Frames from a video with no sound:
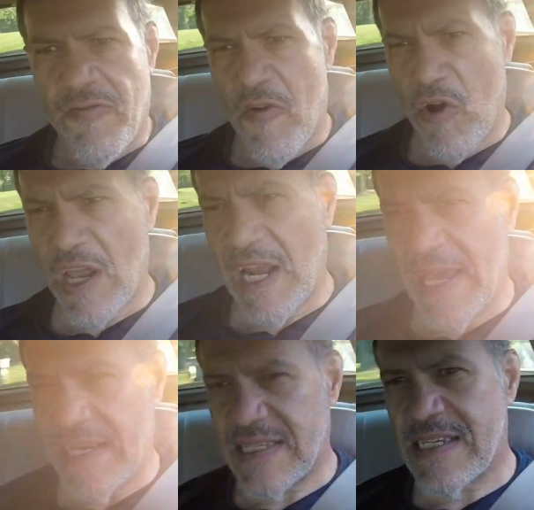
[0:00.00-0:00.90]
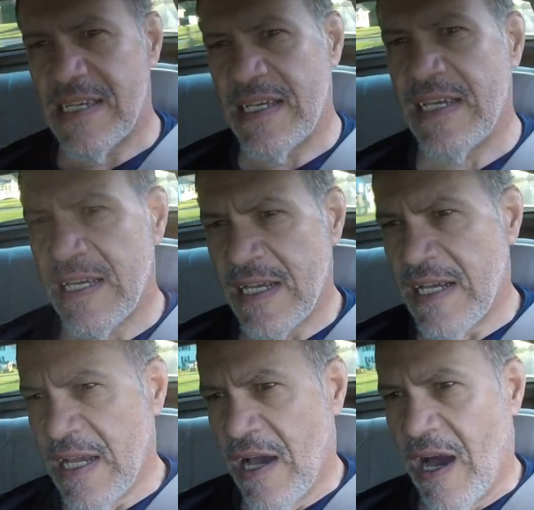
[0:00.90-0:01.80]
4 clicks
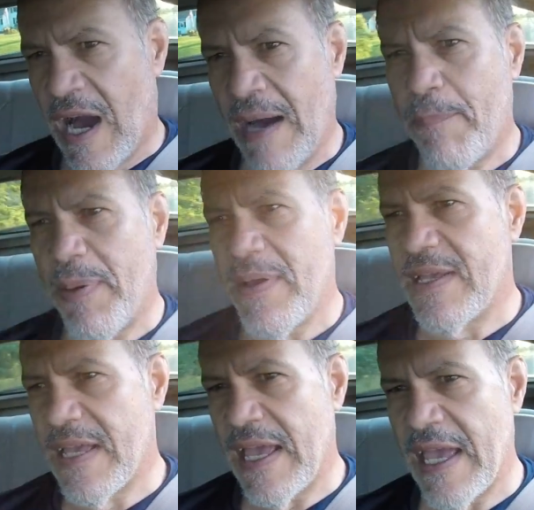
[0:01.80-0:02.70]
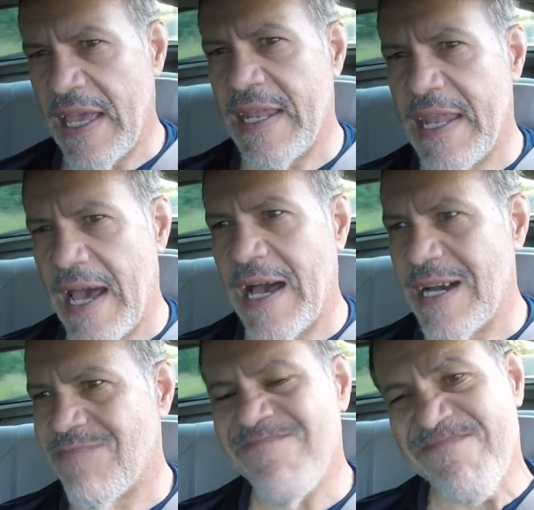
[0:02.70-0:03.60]
up, and
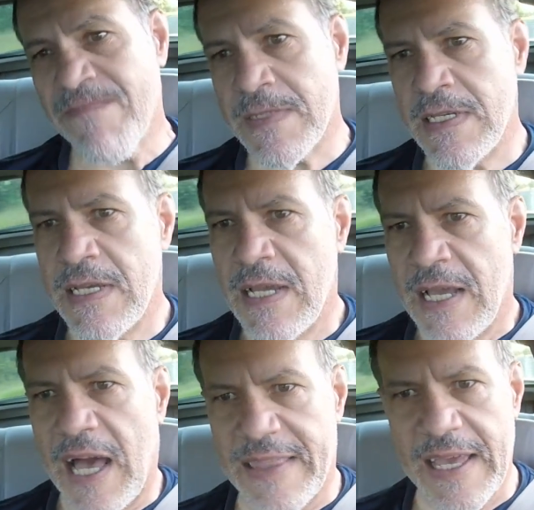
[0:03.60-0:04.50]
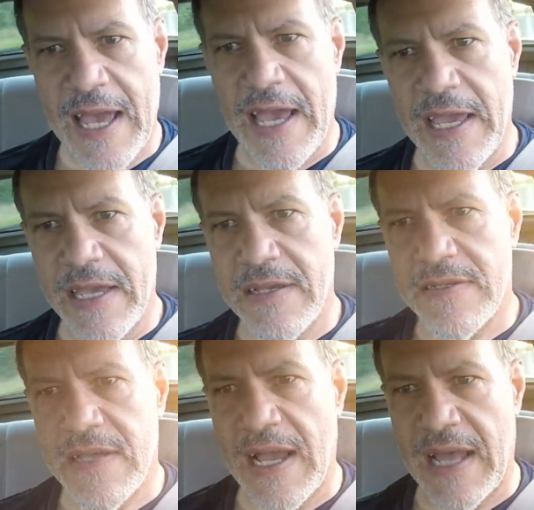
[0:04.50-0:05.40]
I think
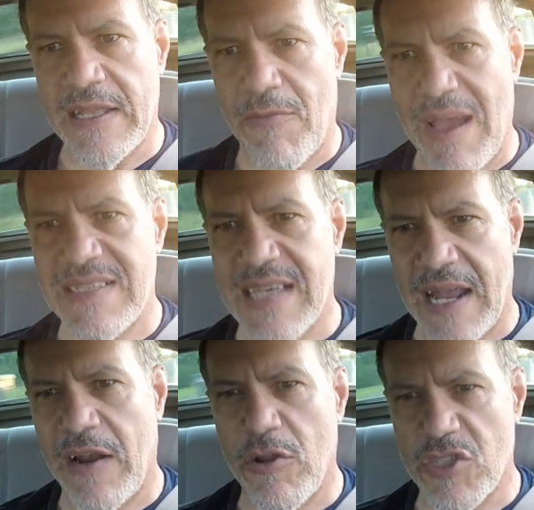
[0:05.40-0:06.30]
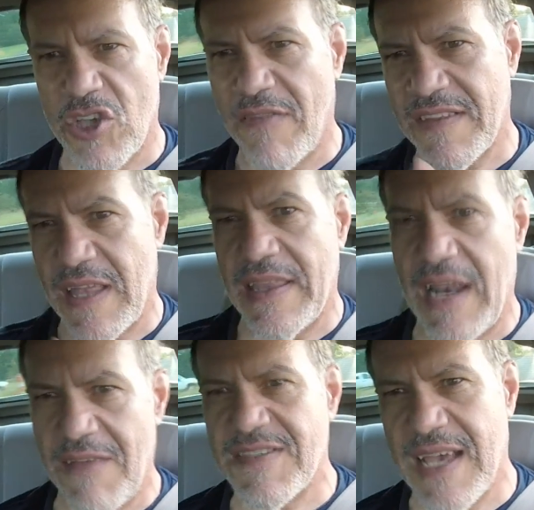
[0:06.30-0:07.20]
I got the right side a little softer than the
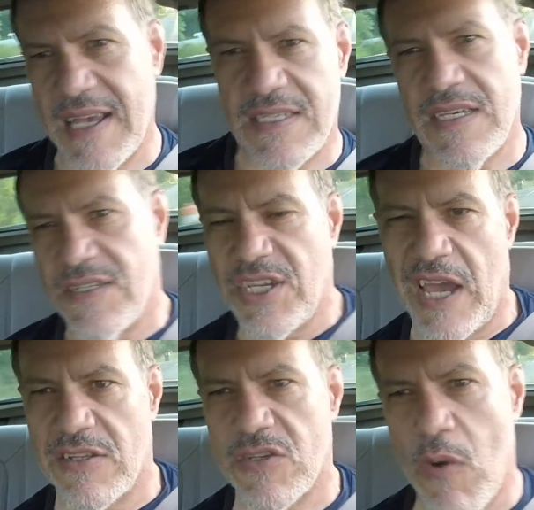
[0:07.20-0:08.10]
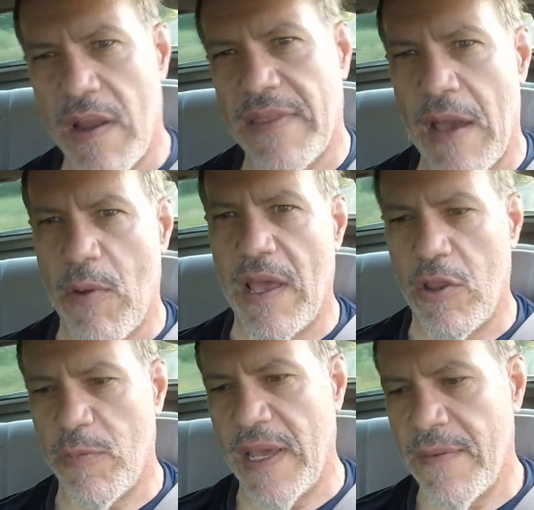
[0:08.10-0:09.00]
left side, because you kind of squatted that way a
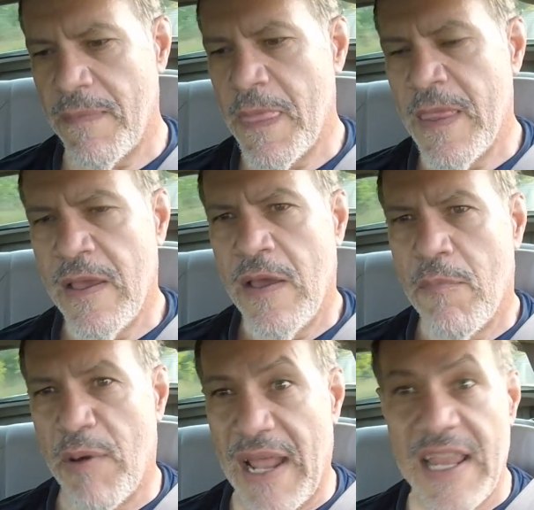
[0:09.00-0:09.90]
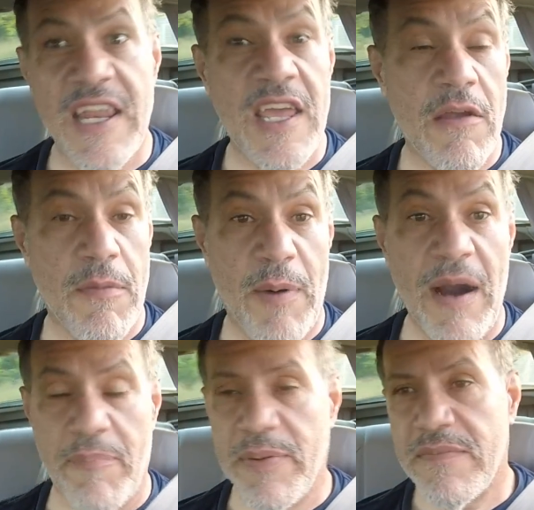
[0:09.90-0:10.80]
little bit, but I didn't hear a
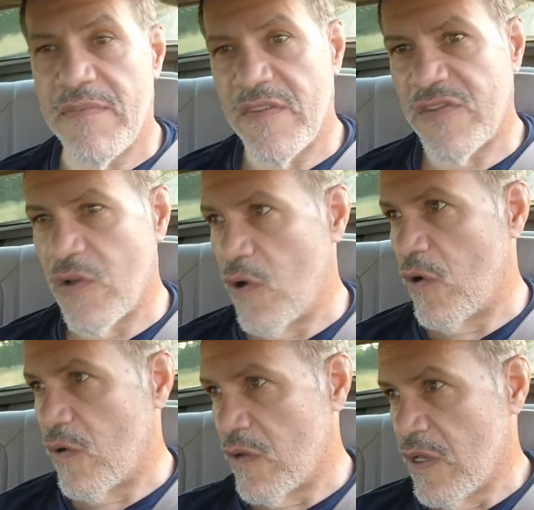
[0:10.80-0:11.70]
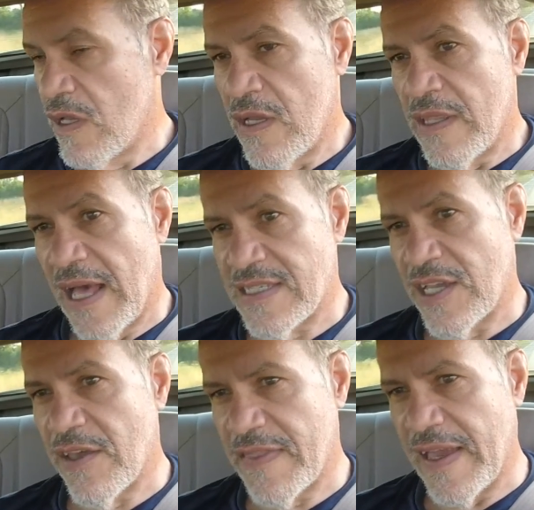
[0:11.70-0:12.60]
bump, so that's
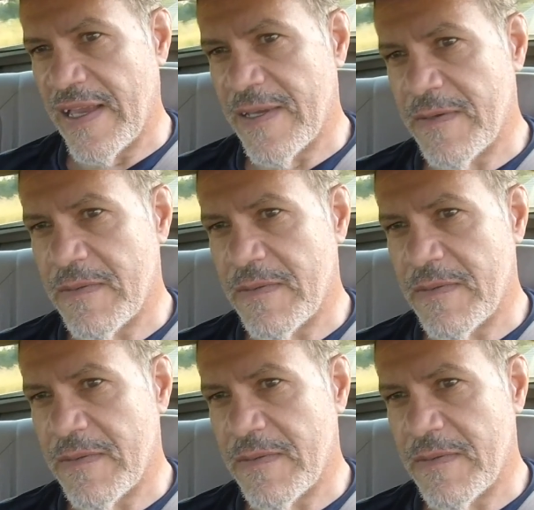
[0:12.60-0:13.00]
a good thing.